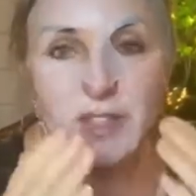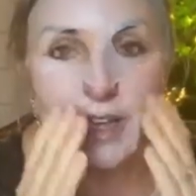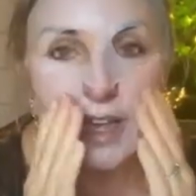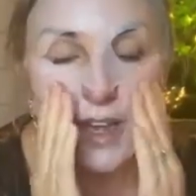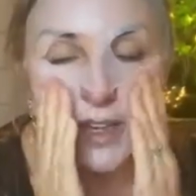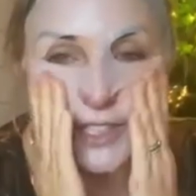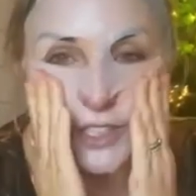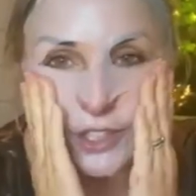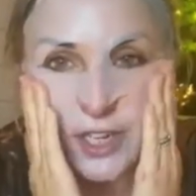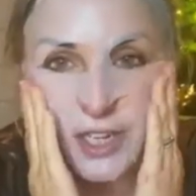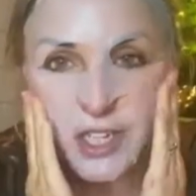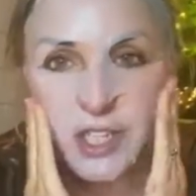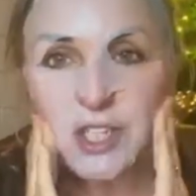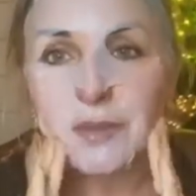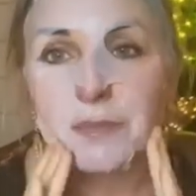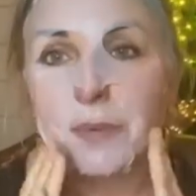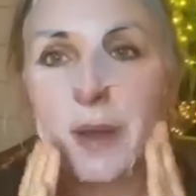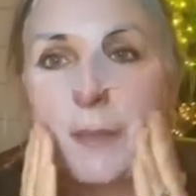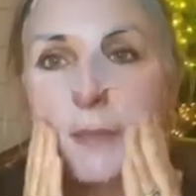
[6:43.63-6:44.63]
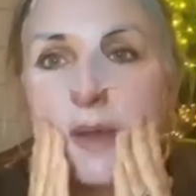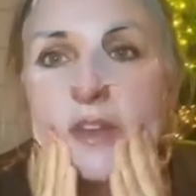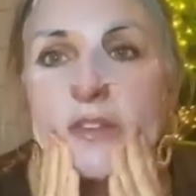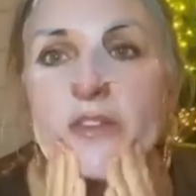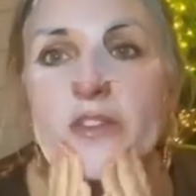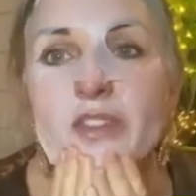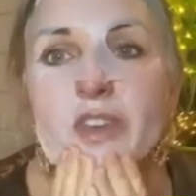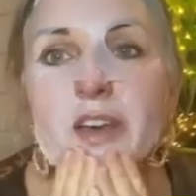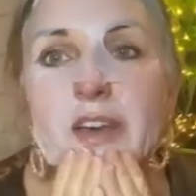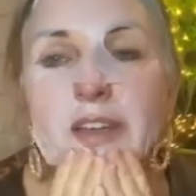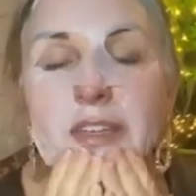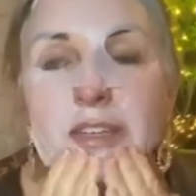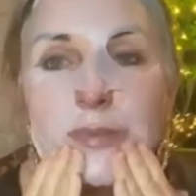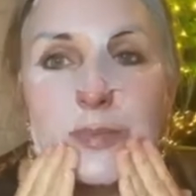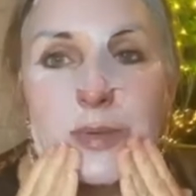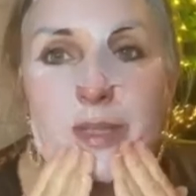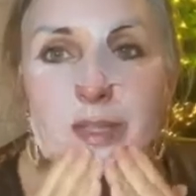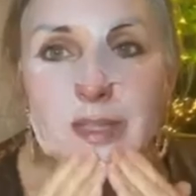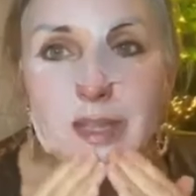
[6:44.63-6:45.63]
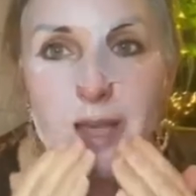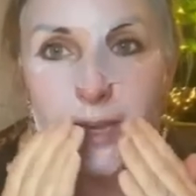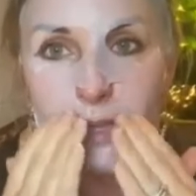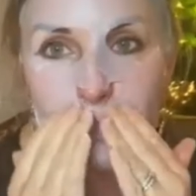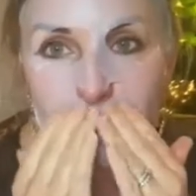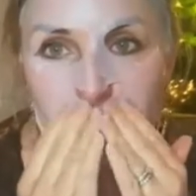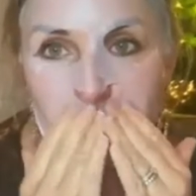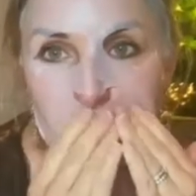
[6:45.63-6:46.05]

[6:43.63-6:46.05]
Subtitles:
the hydration by about 30%.